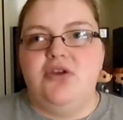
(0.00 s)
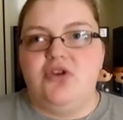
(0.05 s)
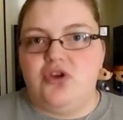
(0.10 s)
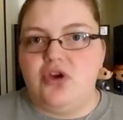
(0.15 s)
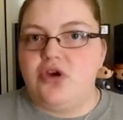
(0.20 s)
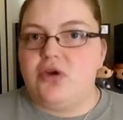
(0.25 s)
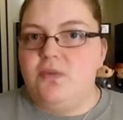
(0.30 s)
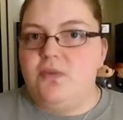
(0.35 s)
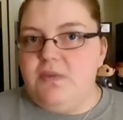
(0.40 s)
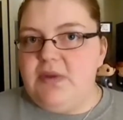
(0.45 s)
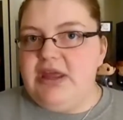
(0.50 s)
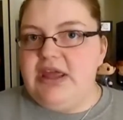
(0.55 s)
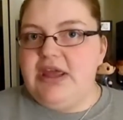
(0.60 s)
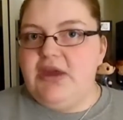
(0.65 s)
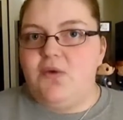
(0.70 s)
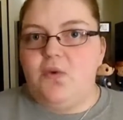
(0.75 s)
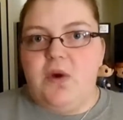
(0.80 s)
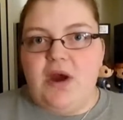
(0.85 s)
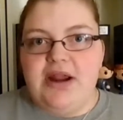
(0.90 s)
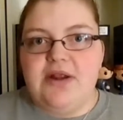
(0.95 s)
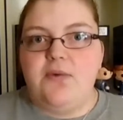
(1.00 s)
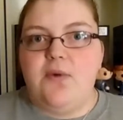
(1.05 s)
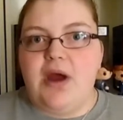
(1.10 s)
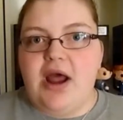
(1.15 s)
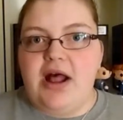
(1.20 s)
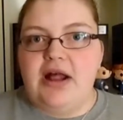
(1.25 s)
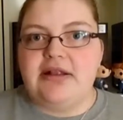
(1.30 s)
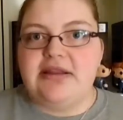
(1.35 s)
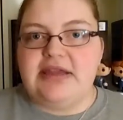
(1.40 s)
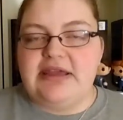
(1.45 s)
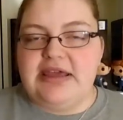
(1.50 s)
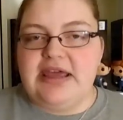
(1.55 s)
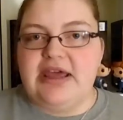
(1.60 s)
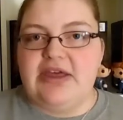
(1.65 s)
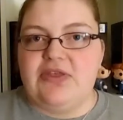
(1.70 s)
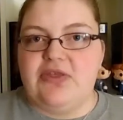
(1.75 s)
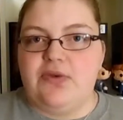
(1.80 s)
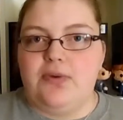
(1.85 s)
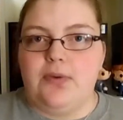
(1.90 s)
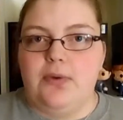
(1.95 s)
took me quite a while to
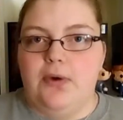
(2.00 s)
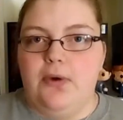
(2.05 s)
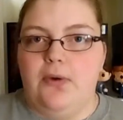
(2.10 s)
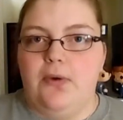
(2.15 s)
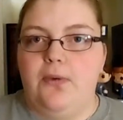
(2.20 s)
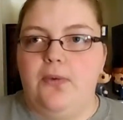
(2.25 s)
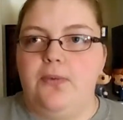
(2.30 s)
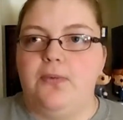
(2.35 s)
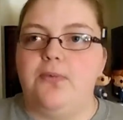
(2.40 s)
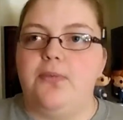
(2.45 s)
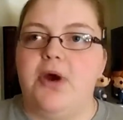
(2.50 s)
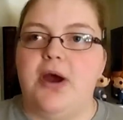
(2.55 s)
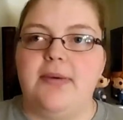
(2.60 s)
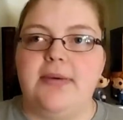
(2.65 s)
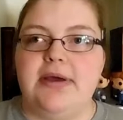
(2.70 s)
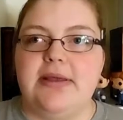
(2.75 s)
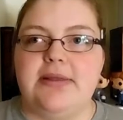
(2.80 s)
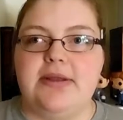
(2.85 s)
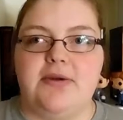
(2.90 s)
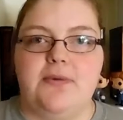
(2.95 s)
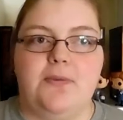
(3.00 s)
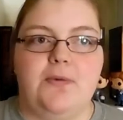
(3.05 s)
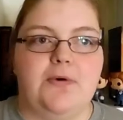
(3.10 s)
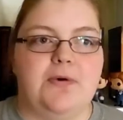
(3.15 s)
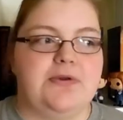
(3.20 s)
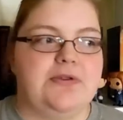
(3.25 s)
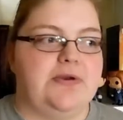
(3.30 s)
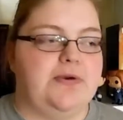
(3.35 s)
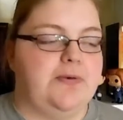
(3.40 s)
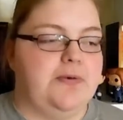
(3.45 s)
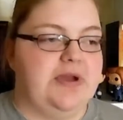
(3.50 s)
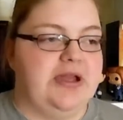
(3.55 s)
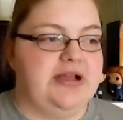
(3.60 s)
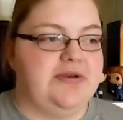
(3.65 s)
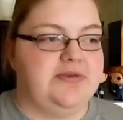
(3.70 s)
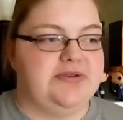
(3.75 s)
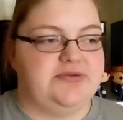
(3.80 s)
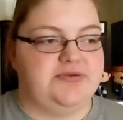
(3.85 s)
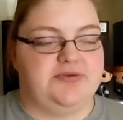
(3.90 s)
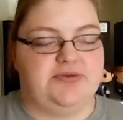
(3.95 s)
get through, probably a little more than a
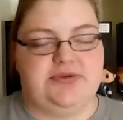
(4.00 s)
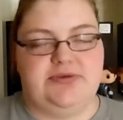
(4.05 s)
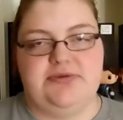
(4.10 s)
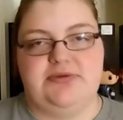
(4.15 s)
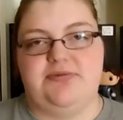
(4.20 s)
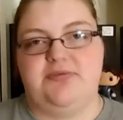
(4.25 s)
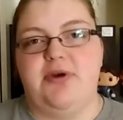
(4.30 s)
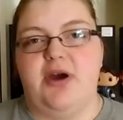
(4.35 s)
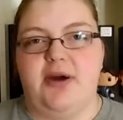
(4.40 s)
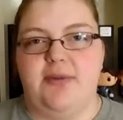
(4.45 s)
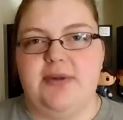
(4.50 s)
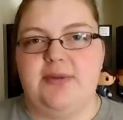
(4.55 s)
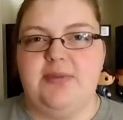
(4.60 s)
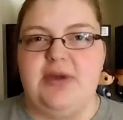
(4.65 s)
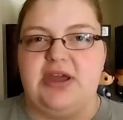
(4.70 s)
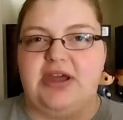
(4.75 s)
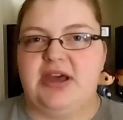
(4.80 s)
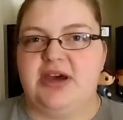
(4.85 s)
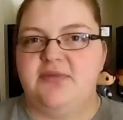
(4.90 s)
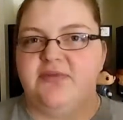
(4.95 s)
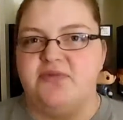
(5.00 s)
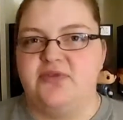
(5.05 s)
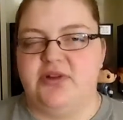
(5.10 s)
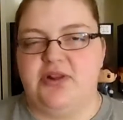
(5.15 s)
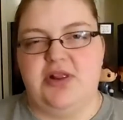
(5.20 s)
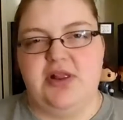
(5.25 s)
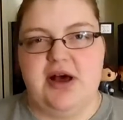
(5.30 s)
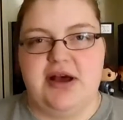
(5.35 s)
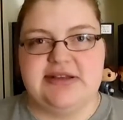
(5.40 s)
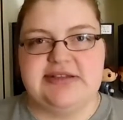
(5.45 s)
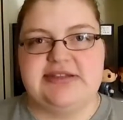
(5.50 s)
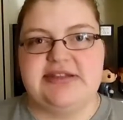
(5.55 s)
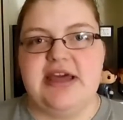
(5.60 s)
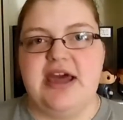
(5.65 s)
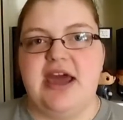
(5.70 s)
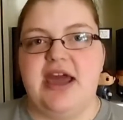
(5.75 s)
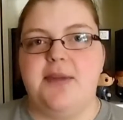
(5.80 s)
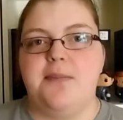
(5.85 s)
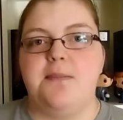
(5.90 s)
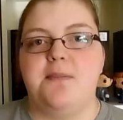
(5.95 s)
week, which would probably make up for the lost
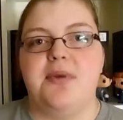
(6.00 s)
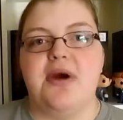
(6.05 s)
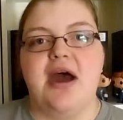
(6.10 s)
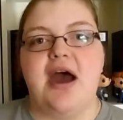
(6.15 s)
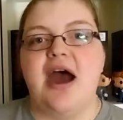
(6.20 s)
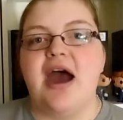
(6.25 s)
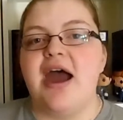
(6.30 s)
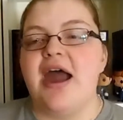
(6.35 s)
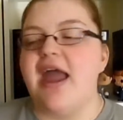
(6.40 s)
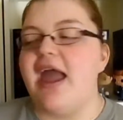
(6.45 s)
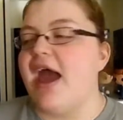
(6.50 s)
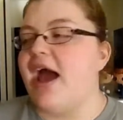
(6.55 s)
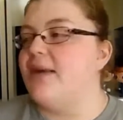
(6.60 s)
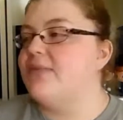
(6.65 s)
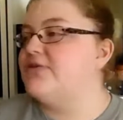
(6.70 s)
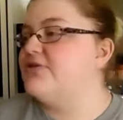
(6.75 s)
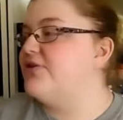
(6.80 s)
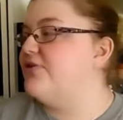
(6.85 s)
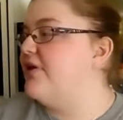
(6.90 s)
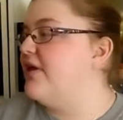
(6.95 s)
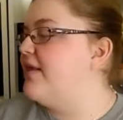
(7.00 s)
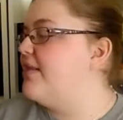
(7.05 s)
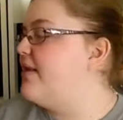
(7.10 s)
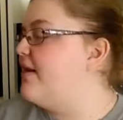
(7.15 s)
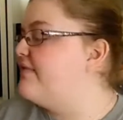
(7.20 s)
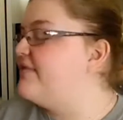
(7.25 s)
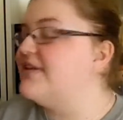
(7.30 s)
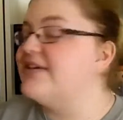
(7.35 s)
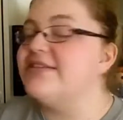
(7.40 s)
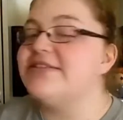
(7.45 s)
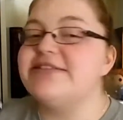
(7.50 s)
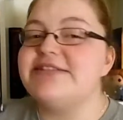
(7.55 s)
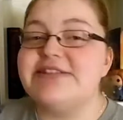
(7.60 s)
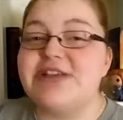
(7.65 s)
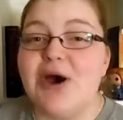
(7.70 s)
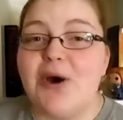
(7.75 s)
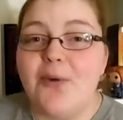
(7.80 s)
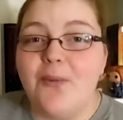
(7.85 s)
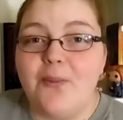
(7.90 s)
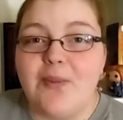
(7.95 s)
time, but I absolutely loved it
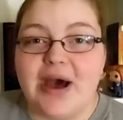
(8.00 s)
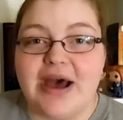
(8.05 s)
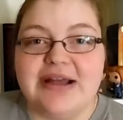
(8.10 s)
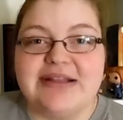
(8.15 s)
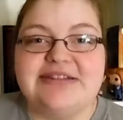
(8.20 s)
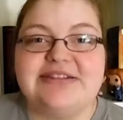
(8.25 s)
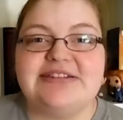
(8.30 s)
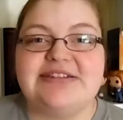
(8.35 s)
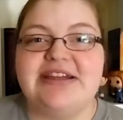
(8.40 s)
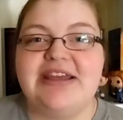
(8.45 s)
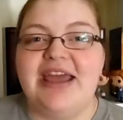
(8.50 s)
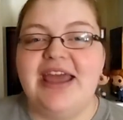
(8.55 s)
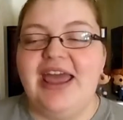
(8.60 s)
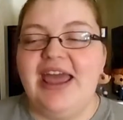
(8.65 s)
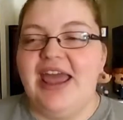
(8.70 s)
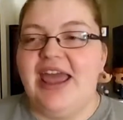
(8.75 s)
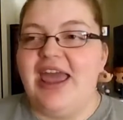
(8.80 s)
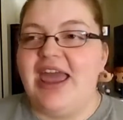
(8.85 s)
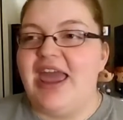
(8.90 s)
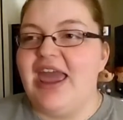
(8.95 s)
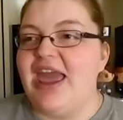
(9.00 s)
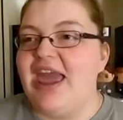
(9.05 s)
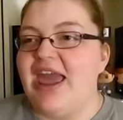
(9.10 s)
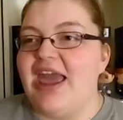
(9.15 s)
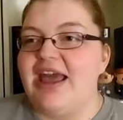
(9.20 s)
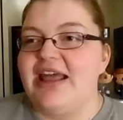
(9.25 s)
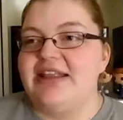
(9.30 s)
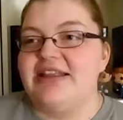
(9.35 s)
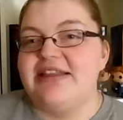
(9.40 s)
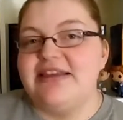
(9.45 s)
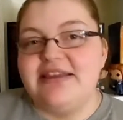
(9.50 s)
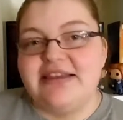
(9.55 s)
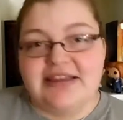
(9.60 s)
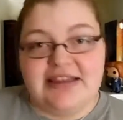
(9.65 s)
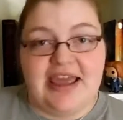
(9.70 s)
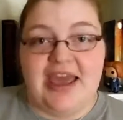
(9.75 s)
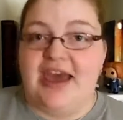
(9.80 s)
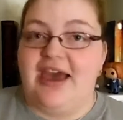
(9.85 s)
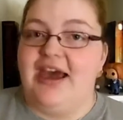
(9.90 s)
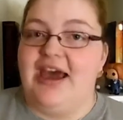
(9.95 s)
so much, and
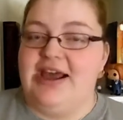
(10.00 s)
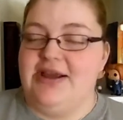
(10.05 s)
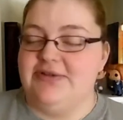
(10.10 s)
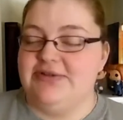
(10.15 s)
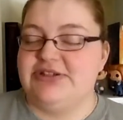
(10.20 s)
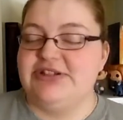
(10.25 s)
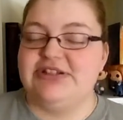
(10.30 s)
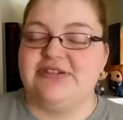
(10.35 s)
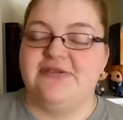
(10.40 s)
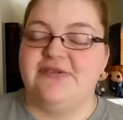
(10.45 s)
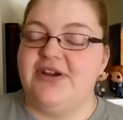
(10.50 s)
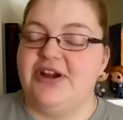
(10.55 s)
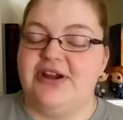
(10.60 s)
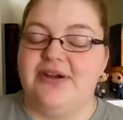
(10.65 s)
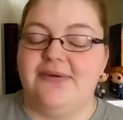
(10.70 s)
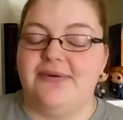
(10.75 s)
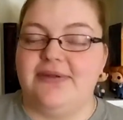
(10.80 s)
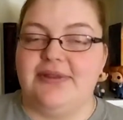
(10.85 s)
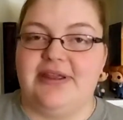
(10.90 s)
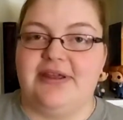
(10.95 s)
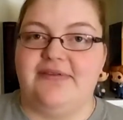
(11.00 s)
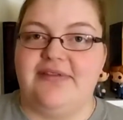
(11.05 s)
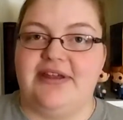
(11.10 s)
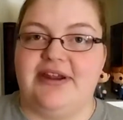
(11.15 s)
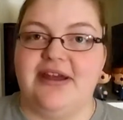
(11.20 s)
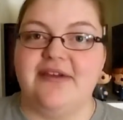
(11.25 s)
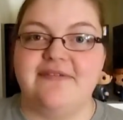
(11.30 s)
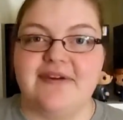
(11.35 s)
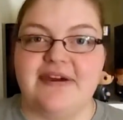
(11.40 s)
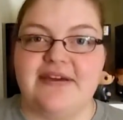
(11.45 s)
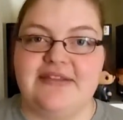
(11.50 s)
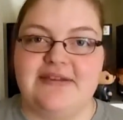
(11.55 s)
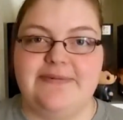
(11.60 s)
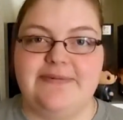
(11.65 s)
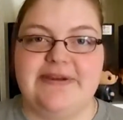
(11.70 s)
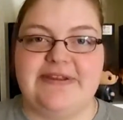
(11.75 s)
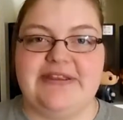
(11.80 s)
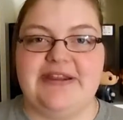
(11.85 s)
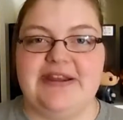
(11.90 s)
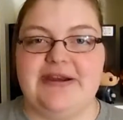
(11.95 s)
yeah, I was just very relieved that I finally
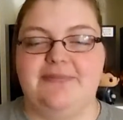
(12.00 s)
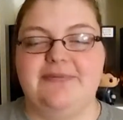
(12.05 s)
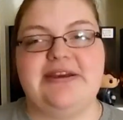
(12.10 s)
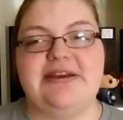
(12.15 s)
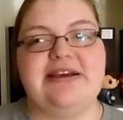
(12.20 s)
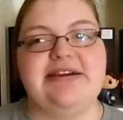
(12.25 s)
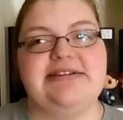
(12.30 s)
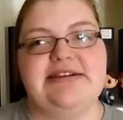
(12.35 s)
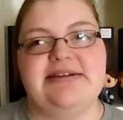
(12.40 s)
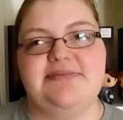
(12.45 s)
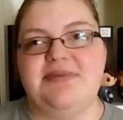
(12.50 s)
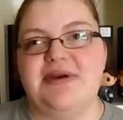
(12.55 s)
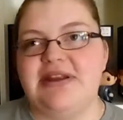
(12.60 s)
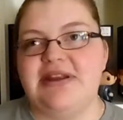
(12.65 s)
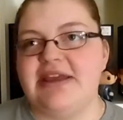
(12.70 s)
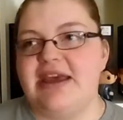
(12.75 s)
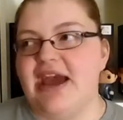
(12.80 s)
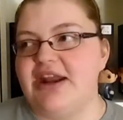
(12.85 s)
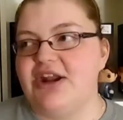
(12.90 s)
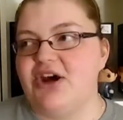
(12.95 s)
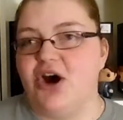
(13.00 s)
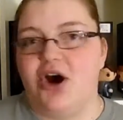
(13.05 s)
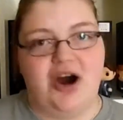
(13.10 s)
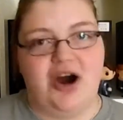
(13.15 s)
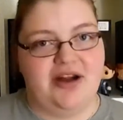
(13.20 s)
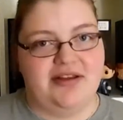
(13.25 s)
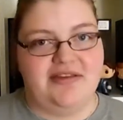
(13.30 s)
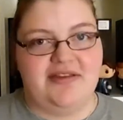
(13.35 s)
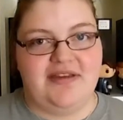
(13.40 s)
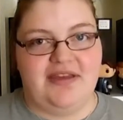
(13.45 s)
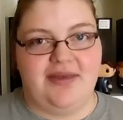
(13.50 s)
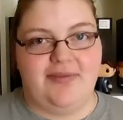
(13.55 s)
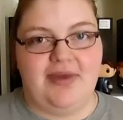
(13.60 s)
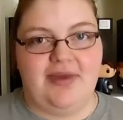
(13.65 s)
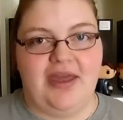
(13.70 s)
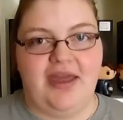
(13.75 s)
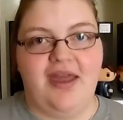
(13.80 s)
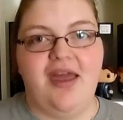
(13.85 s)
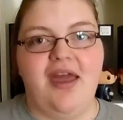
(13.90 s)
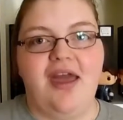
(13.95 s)
picked it up because it'd been kind of haunting
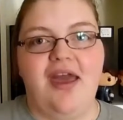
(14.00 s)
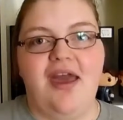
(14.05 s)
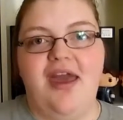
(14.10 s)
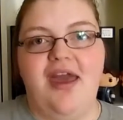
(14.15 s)
me